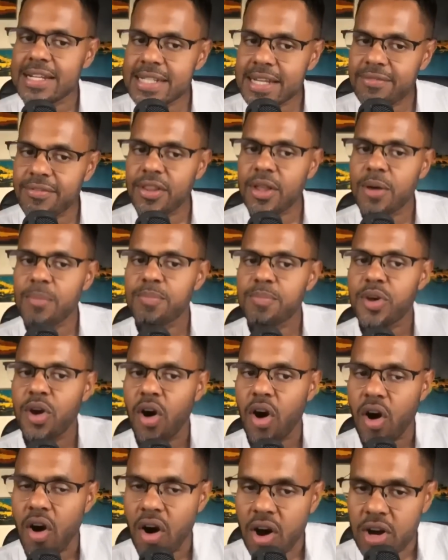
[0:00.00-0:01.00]
develop
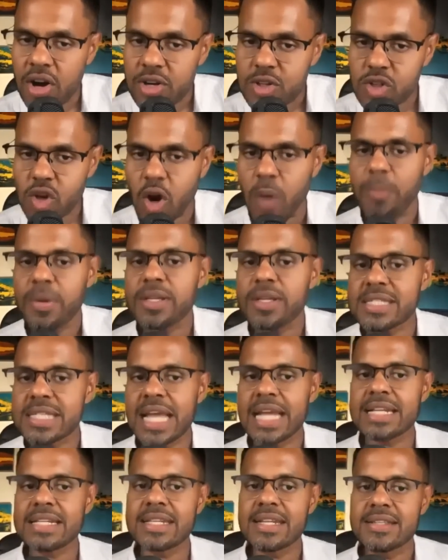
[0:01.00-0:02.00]
your topic
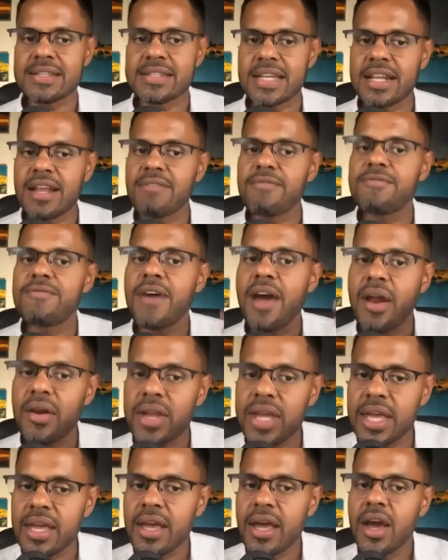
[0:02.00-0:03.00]
sentence in a
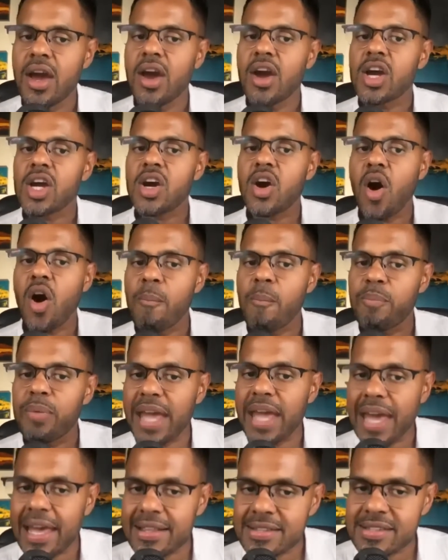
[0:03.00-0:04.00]
very
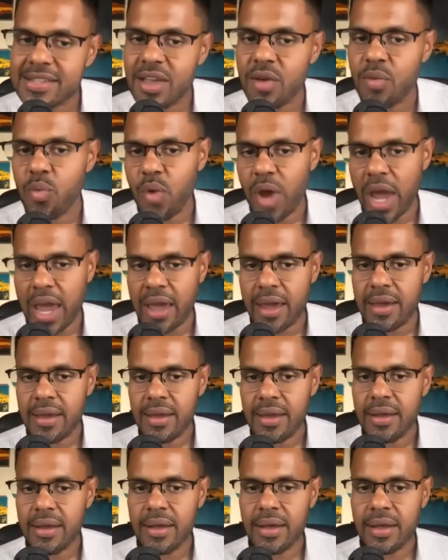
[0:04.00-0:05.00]
comprehensive
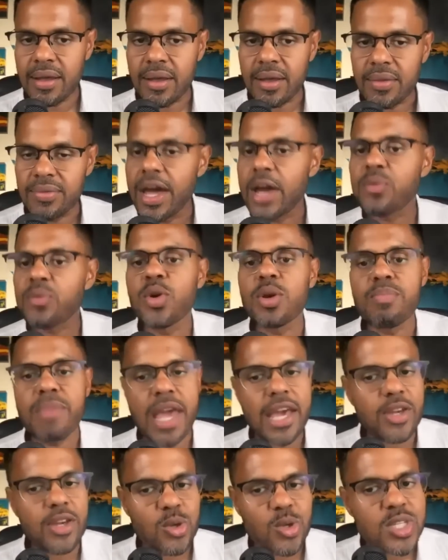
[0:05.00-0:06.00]
way, that would
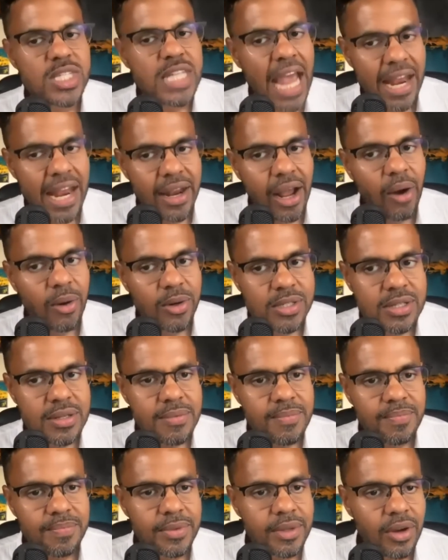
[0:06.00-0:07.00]
make you stand out.
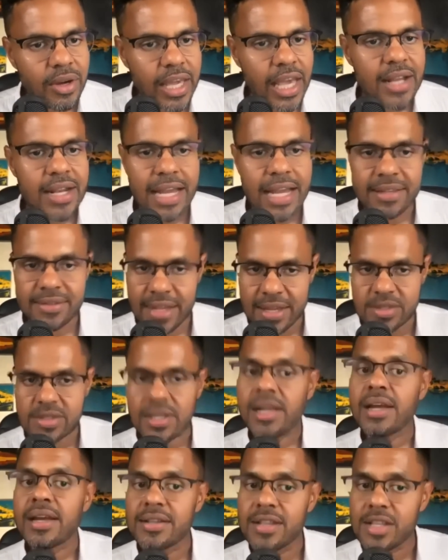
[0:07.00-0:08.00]
Okay, like this.
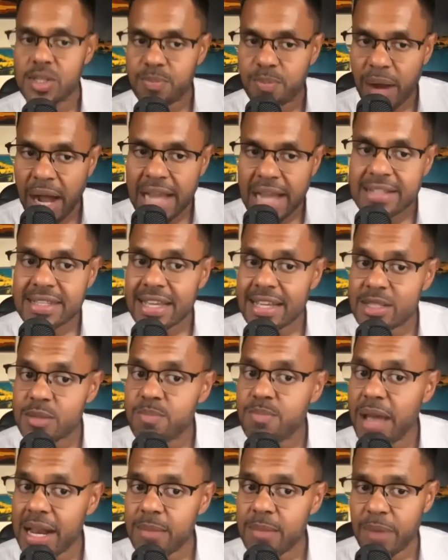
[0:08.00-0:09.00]
Despite its
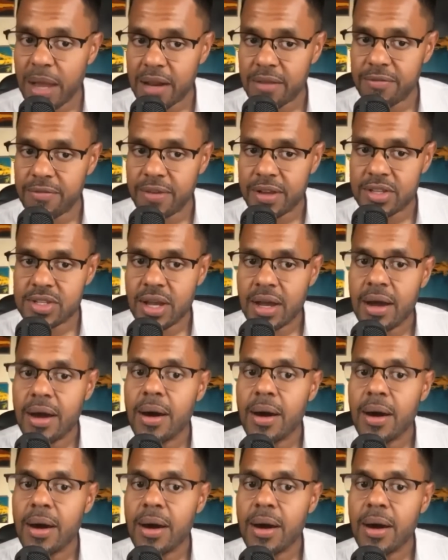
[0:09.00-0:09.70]
many benefits,